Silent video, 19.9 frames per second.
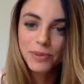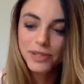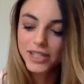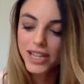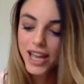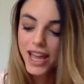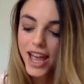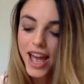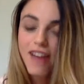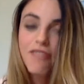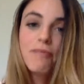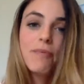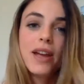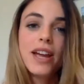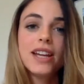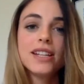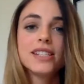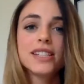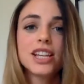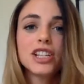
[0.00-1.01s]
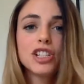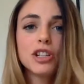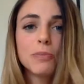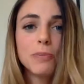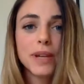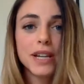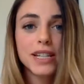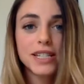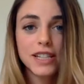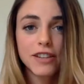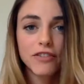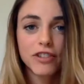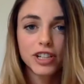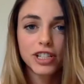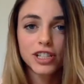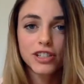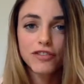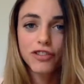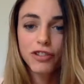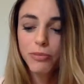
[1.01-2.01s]
They have made such a big
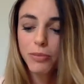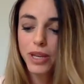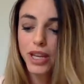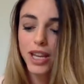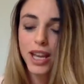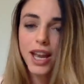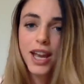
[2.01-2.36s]
difference for me,